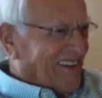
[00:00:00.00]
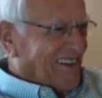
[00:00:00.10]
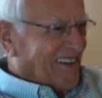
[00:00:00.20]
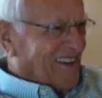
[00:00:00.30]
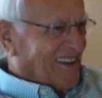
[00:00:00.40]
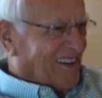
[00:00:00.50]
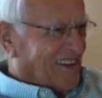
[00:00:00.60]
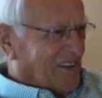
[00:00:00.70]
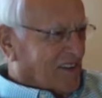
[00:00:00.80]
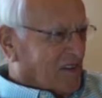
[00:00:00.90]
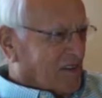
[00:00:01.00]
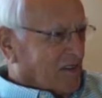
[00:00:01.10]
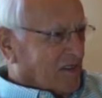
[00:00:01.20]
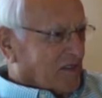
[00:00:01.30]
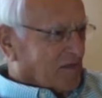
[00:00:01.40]

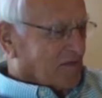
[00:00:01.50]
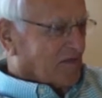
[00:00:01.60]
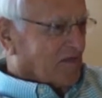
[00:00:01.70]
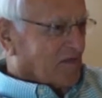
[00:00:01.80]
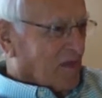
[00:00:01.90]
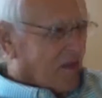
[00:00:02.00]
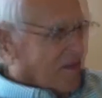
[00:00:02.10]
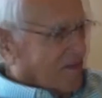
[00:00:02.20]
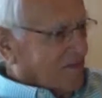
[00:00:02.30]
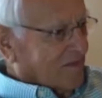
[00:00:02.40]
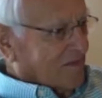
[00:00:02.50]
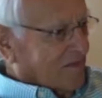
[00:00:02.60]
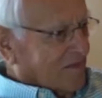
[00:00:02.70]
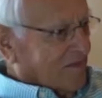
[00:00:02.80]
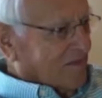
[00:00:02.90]
This person isn't speaking.